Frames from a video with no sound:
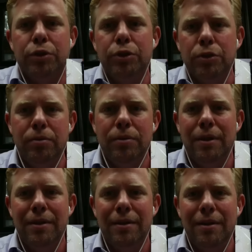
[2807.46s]
do
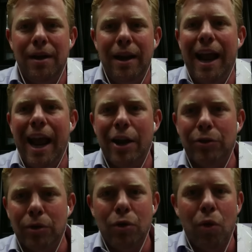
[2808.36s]
on an
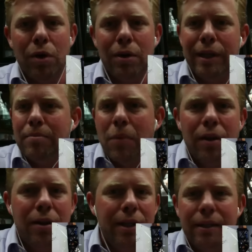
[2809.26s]
annual, quarterly,
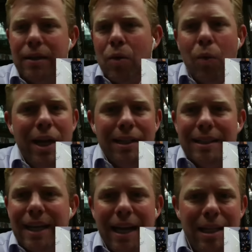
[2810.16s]
monthly,
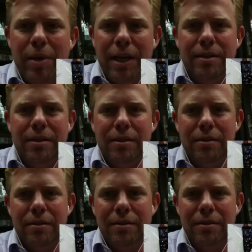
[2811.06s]
weekly, daily basis.
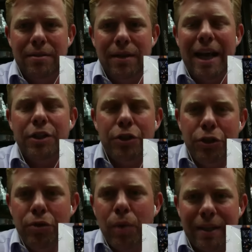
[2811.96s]
I had to
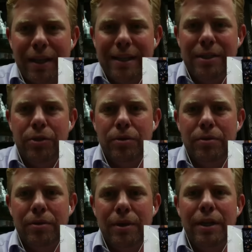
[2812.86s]
do what they do
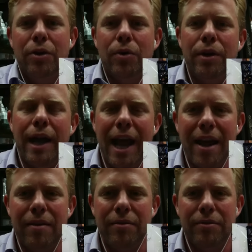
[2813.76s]
in order to
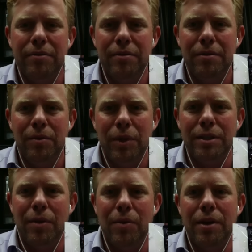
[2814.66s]
have what it
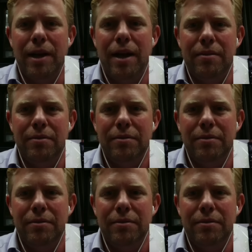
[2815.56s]
is I wanted to have,